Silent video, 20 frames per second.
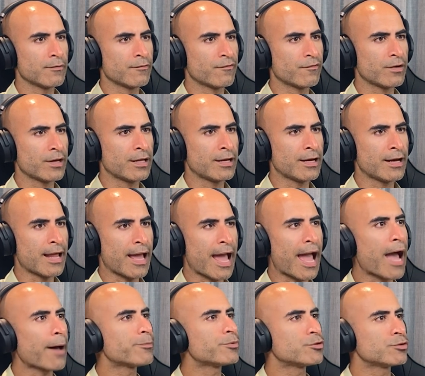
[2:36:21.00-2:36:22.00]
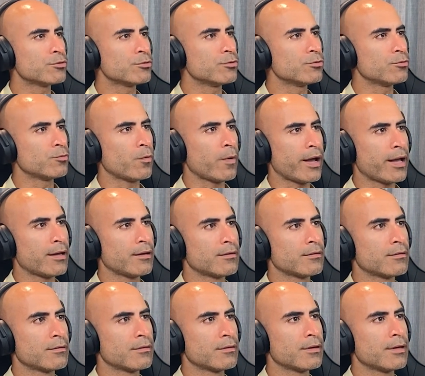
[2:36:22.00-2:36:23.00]
in an absolute way,
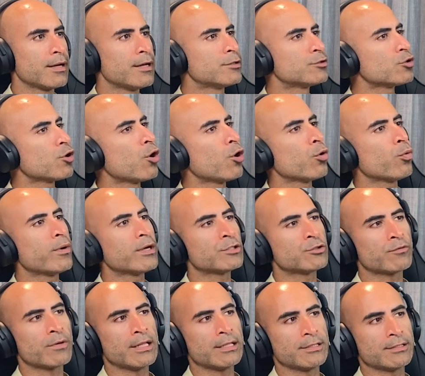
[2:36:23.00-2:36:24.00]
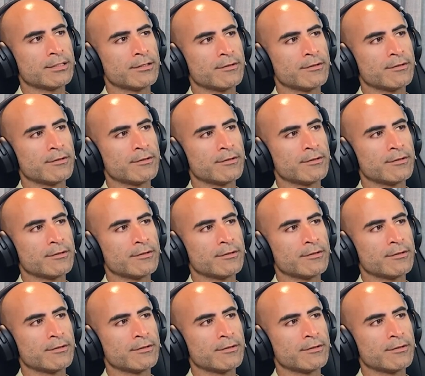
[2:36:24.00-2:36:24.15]
it's always relative.